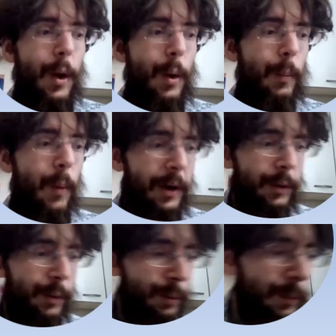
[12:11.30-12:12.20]

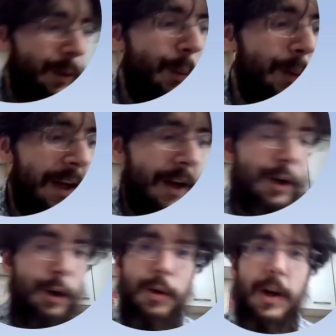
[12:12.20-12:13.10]
what we can
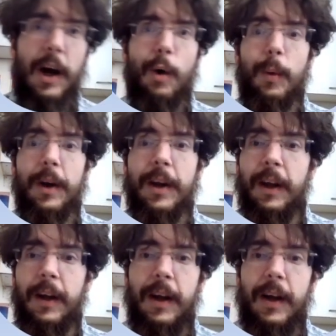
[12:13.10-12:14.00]
do now with a